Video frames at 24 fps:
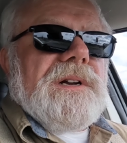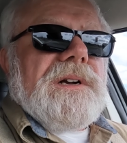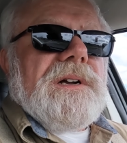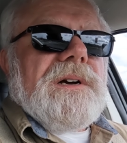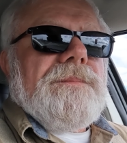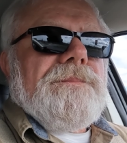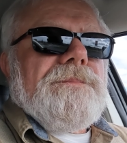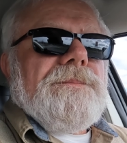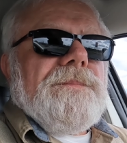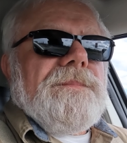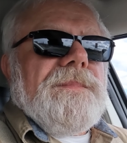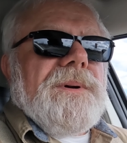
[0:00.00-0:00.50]
it
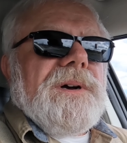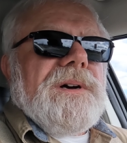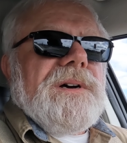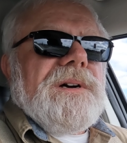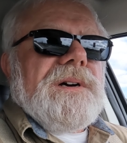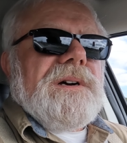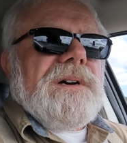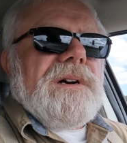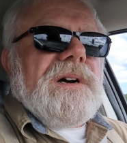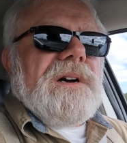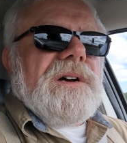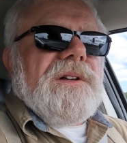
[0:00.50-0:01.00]
up
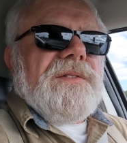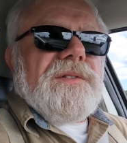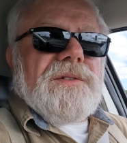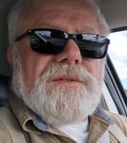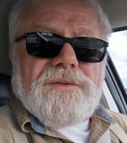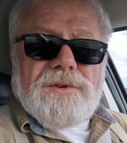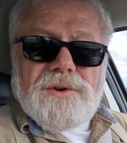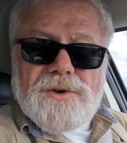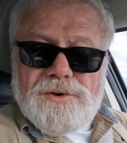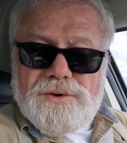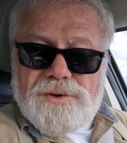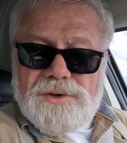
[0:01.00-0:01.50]
on the
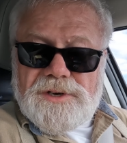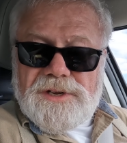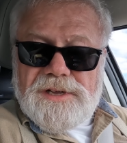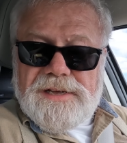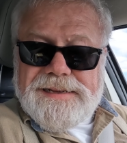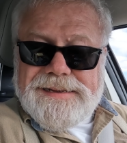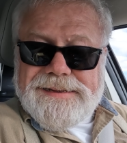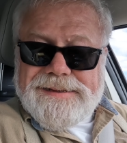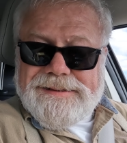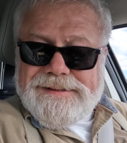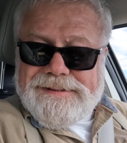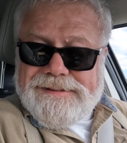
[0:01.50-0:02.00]
road.
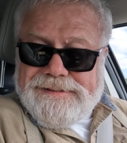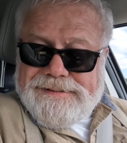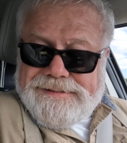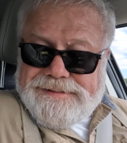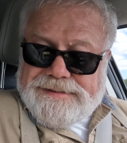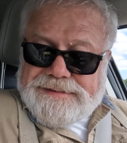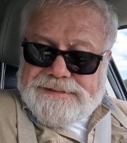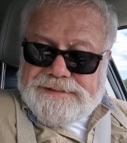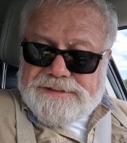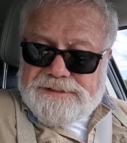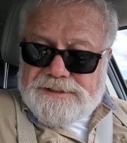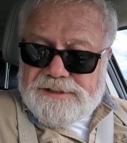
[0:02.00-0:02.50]

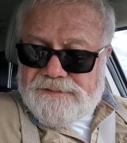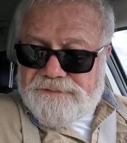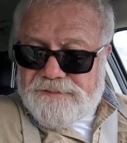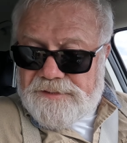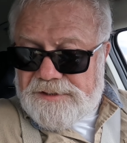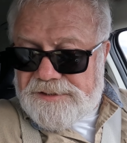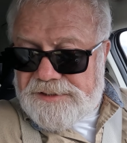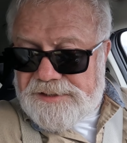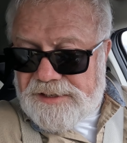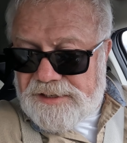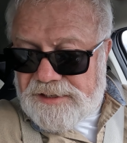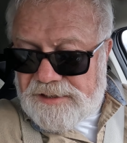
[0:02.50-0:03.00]
See if
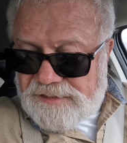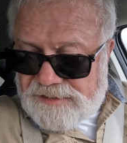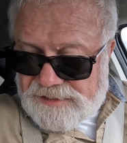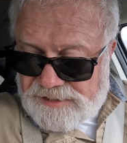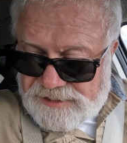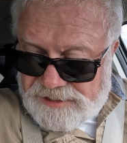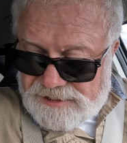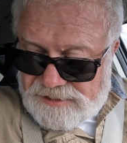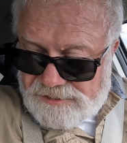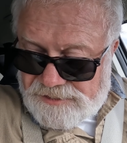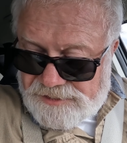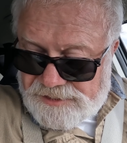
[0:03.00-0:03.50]
there's
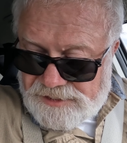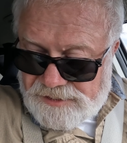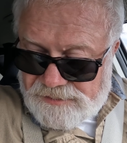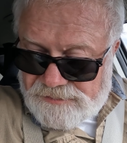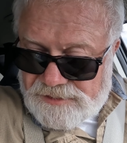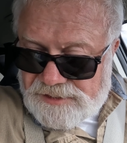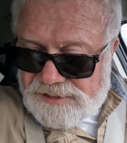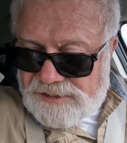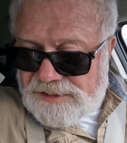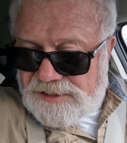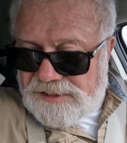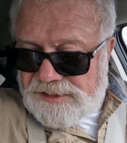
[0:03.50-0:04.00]
anything else I
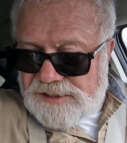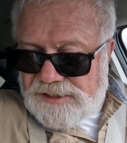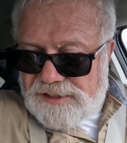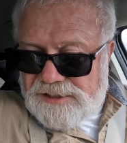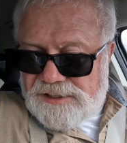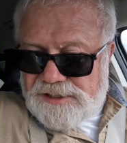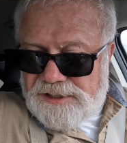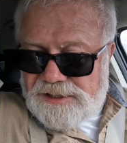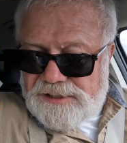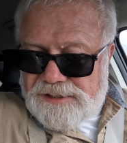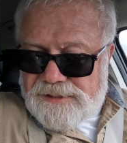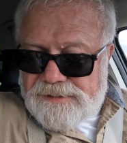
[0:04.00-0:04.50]
wanted to
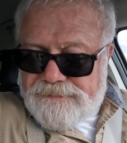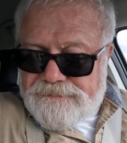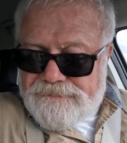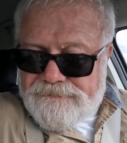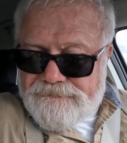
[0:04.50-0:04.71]
tell you.